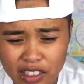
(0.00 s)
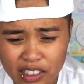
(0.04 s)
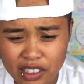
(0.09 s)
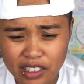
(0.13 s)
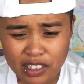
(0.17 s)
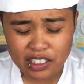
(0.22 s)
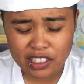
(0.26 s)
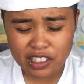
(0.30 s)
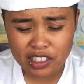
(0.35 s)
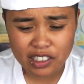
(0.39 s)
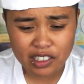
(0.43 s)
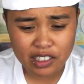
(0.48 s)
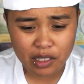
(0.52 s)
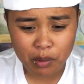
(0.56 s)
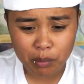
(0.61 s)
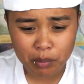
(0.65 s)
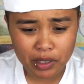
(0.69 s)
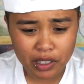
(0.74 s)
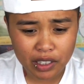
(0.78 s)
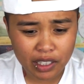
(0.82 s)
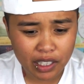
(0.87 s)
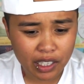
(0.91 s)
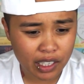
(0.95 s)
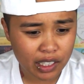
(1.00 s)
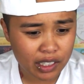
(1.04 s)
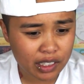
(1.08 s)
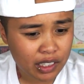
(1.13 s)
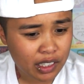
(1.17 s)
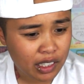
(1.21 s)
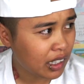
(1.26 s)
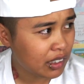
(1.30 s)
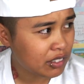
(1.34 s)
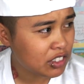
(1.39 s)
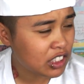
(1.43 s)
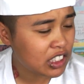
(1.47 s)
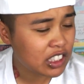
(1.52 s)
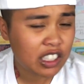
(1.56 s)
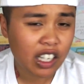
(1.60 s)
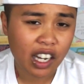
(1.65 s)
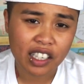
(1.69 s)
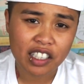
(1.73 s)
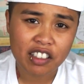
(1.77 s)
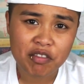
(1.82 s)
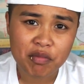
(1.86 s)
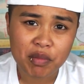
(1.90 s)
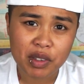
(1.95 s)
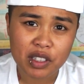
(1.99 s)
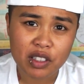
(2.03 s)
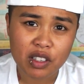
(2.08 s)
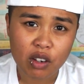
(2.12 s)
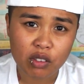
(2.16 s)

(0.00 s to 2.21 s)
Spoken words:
It's just something that I've just kind of been